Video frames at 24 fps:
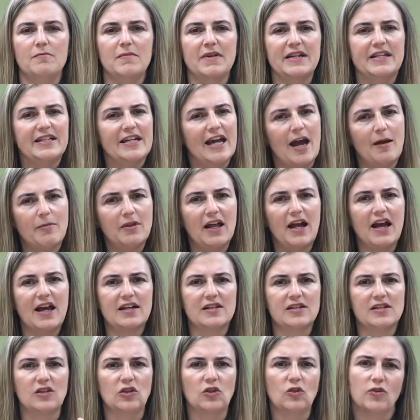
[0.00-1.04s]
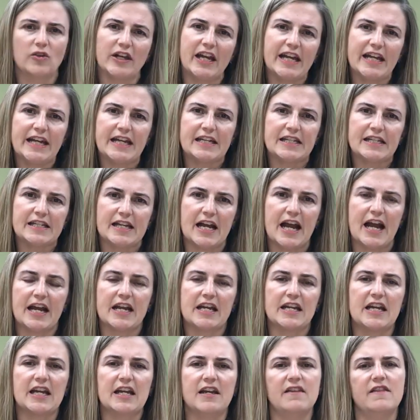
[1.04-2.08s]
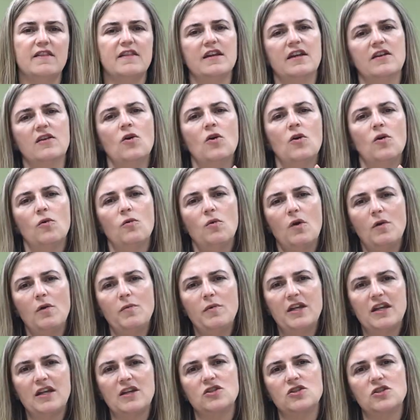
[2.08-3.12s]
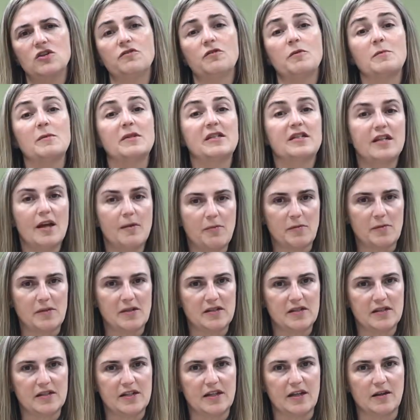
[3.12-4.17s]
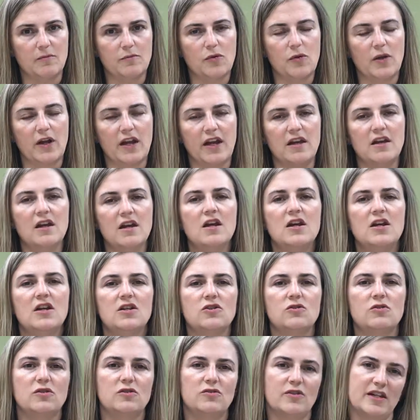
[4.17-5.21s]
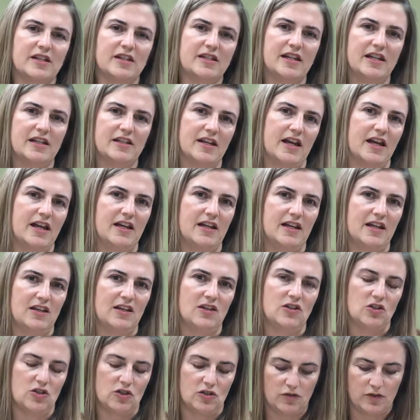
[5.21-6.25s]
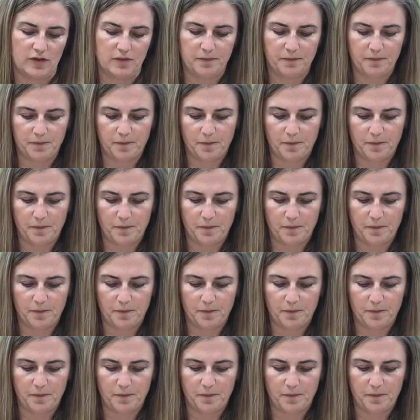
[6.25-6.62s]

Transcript: metabolize and create anxiety, and then what we can do from a supplement standpoint to address anxiety in children.